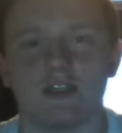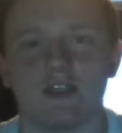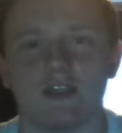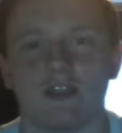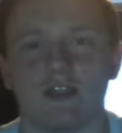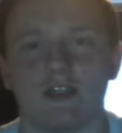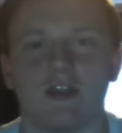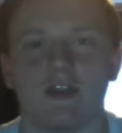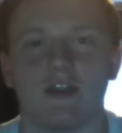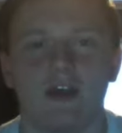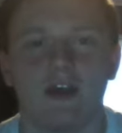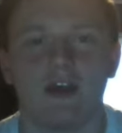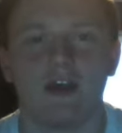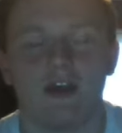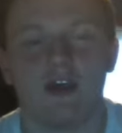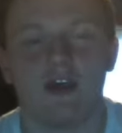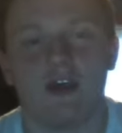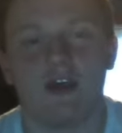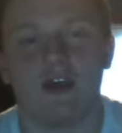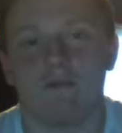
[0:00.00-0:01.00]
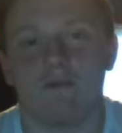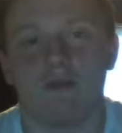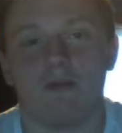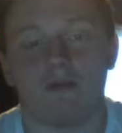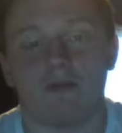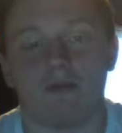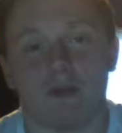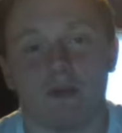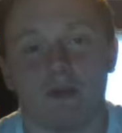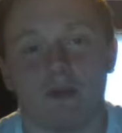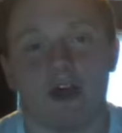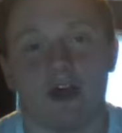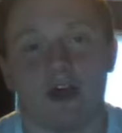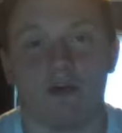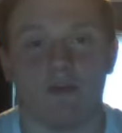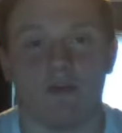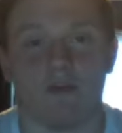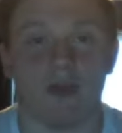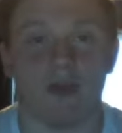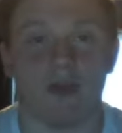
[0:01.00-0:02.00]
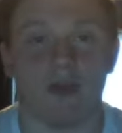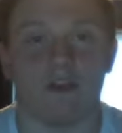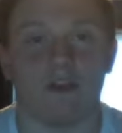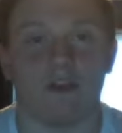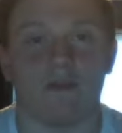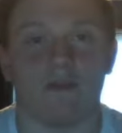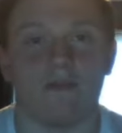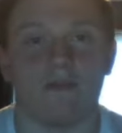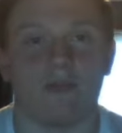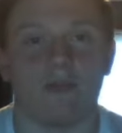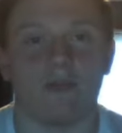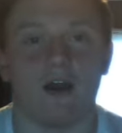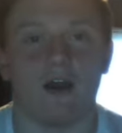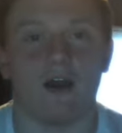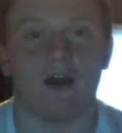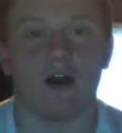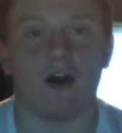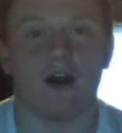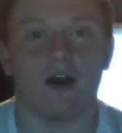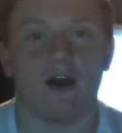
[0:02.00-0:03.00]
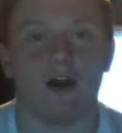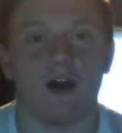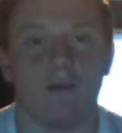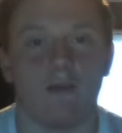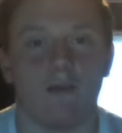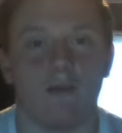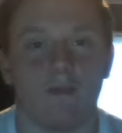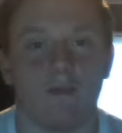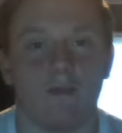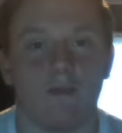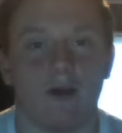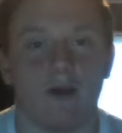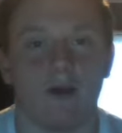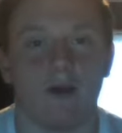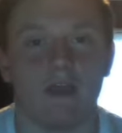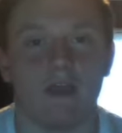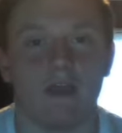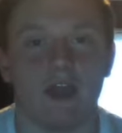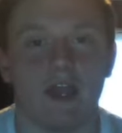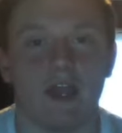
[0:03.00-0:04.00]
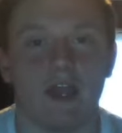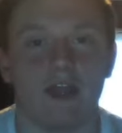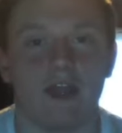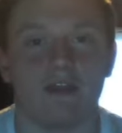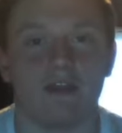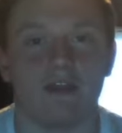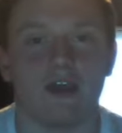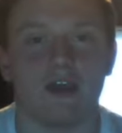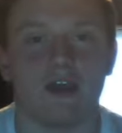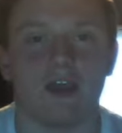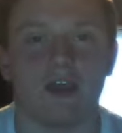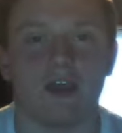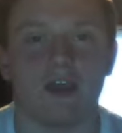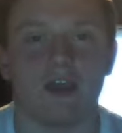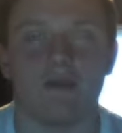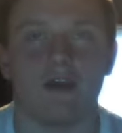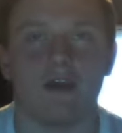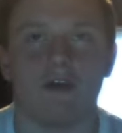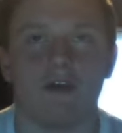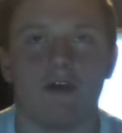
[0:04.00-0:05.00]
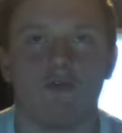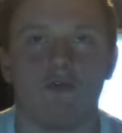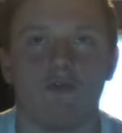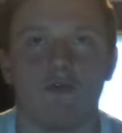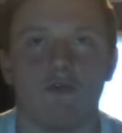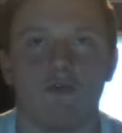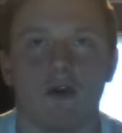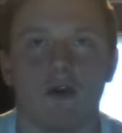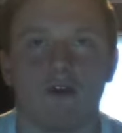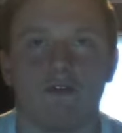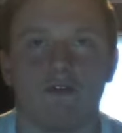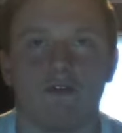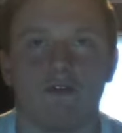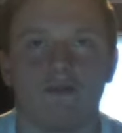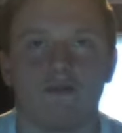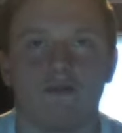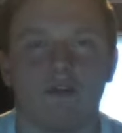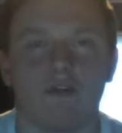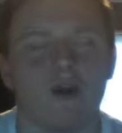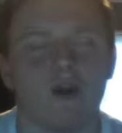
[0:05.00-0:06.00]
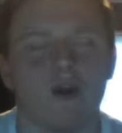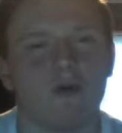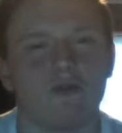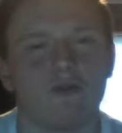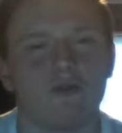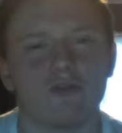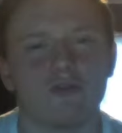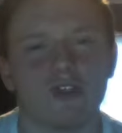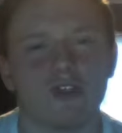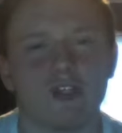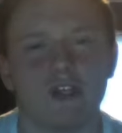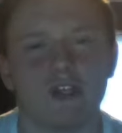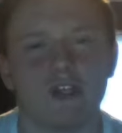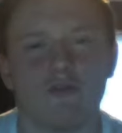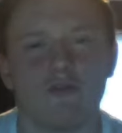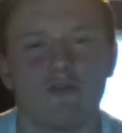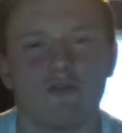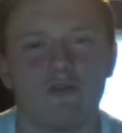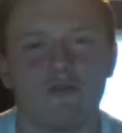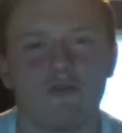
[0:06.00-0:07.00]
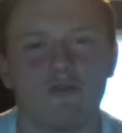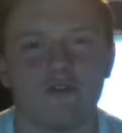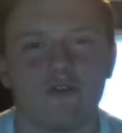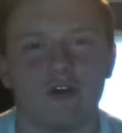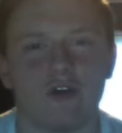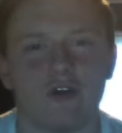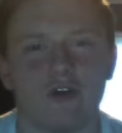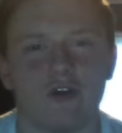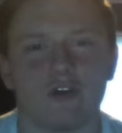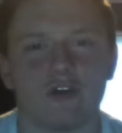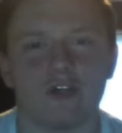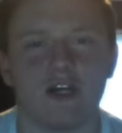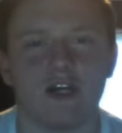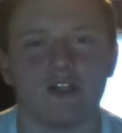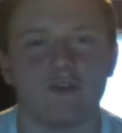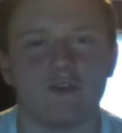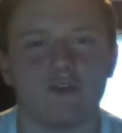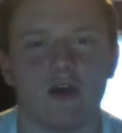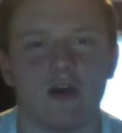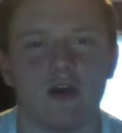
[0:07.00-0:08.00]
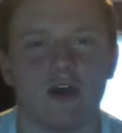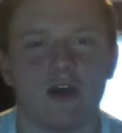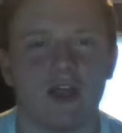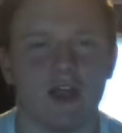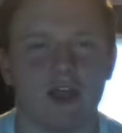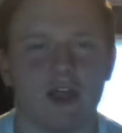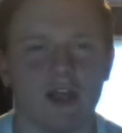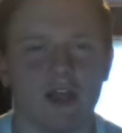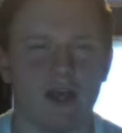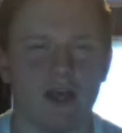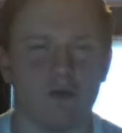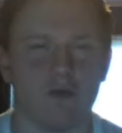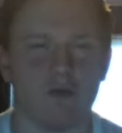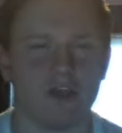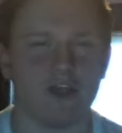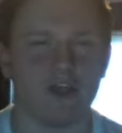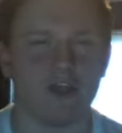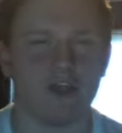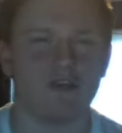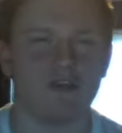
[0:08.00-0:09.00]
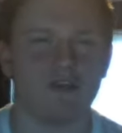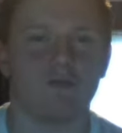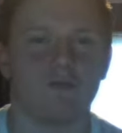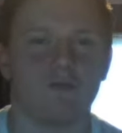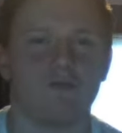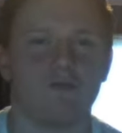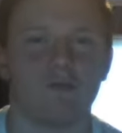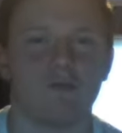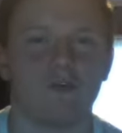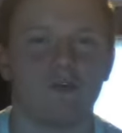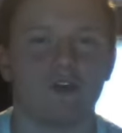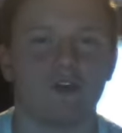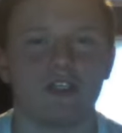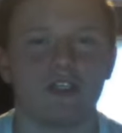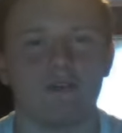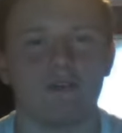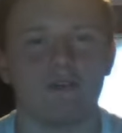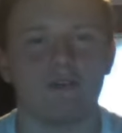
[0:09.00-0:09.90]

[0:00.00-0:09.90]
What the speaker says: seeing people in dire pain. Then I think I may go with, well, I was going to say I'll go with another challenge, but I want to hear your input. I want to see